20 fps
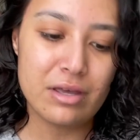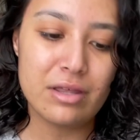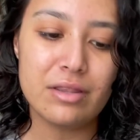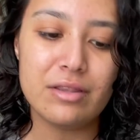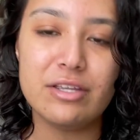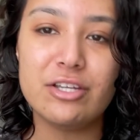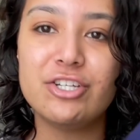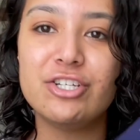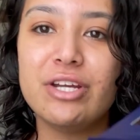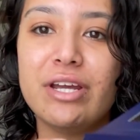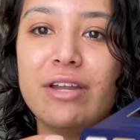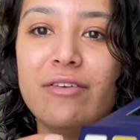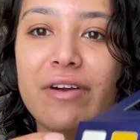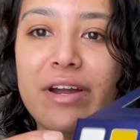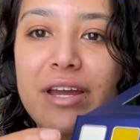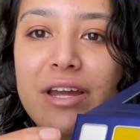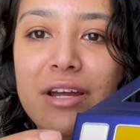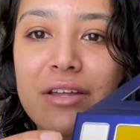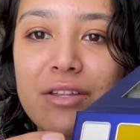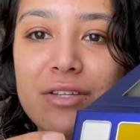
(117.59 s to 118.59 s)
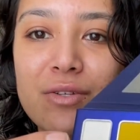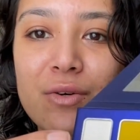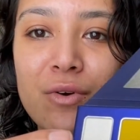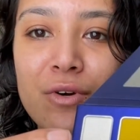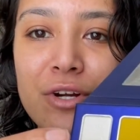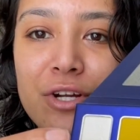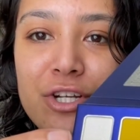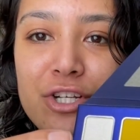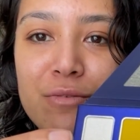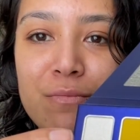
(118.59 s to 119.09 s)
This shade right here, this
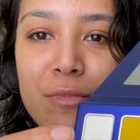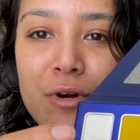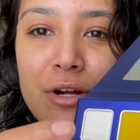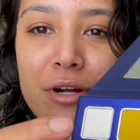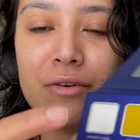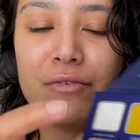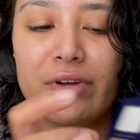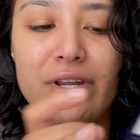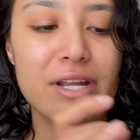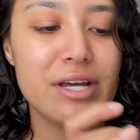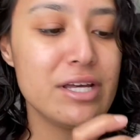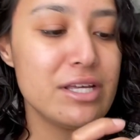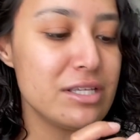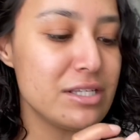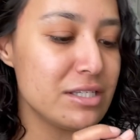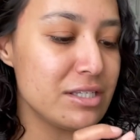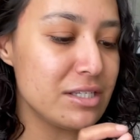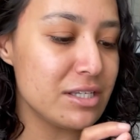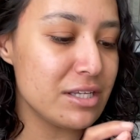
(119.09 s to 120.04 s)
orange, Margaritas.